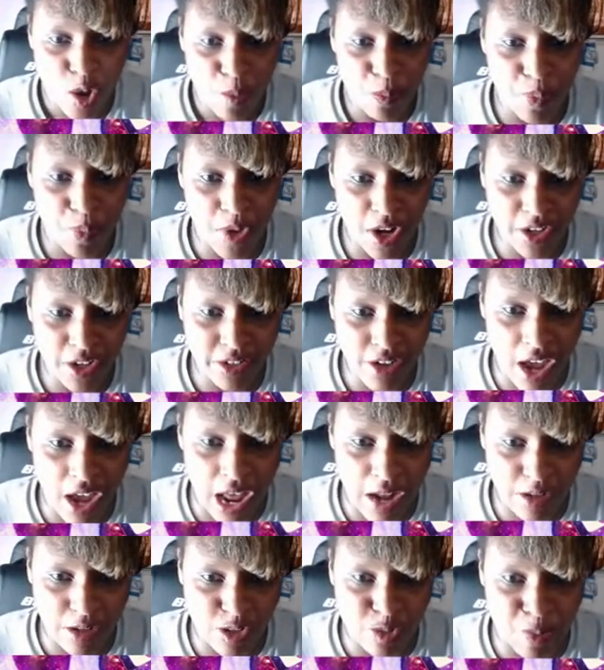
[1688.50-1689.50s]
Put
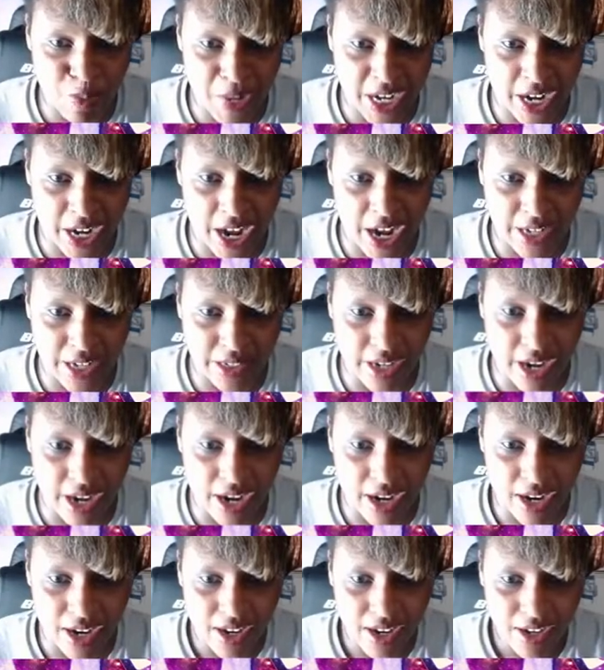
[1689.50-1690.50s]
on
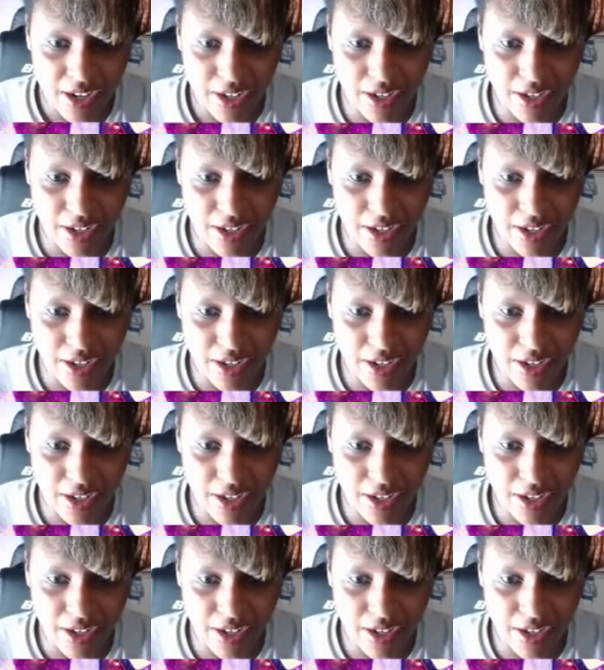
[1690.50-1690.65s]
spaghetti,